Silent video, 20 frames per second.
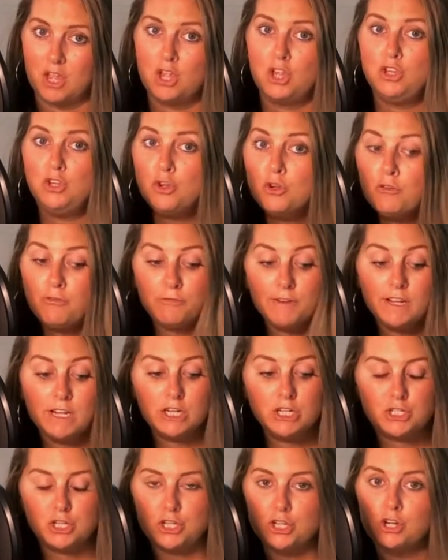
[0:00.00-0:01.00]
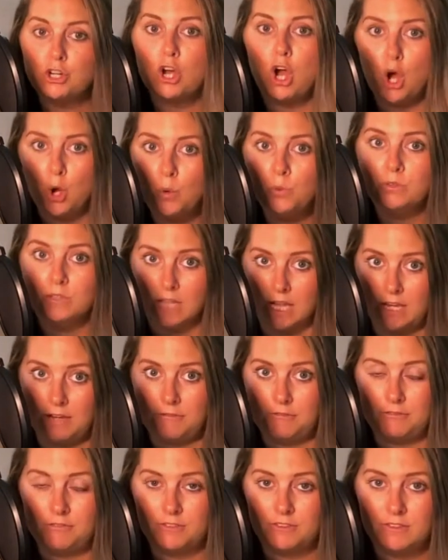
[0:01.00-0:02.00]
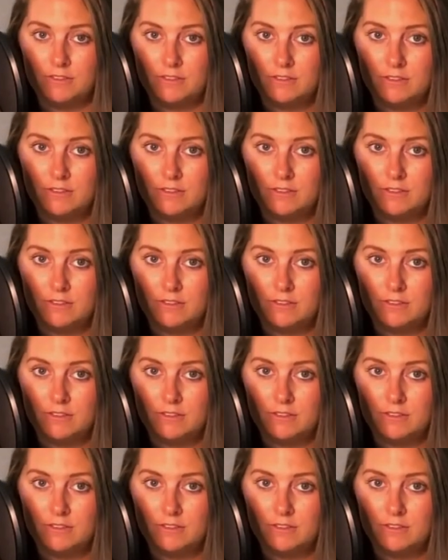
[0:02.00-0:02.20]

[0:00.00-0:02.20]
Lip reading: You fit into your own life.